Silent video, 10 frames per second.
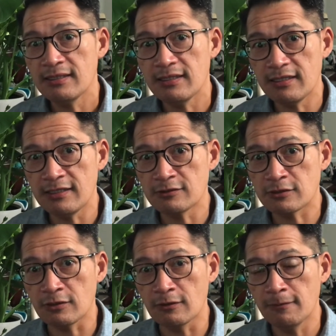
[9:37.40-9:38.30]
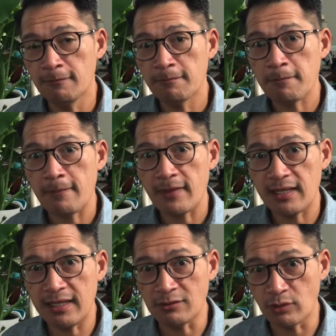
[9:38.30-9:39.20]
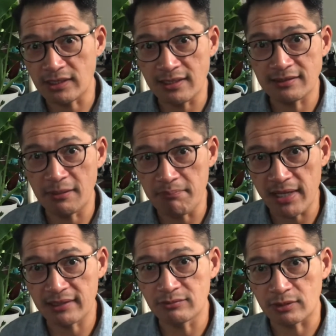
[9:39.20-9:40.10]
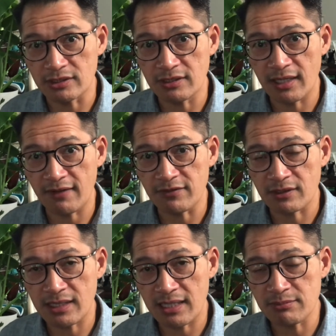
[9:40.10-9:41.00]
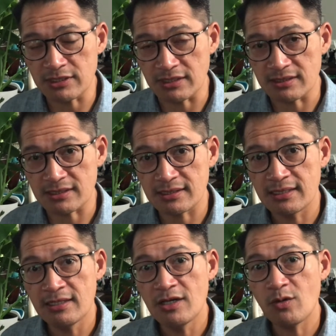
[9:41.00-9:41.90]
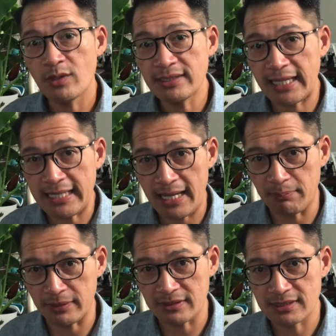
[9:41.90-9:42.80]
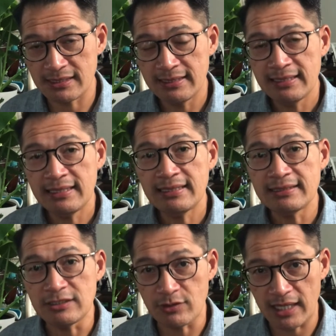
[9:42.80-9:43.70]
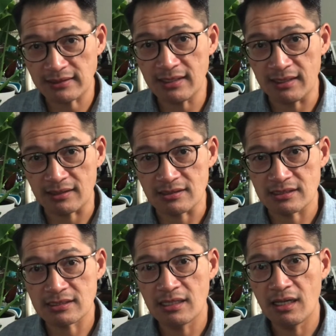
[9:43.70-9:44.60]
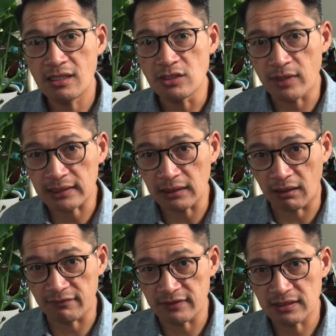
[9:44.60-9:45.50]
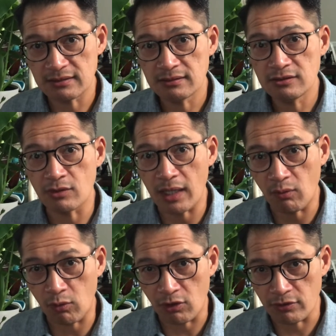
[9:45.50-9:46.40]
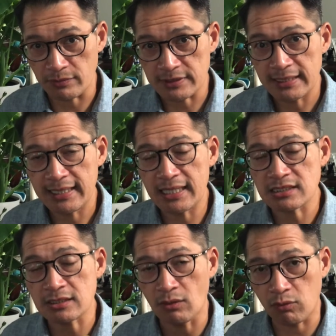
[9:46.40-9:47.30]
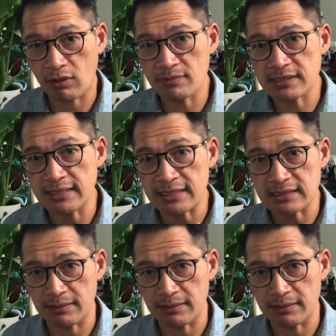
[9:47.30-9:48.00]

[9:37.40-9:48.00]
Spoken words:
into and within the bed where you have your cabbages. When that happens, you get eggs, you get larvae, you get worms. It's the worms that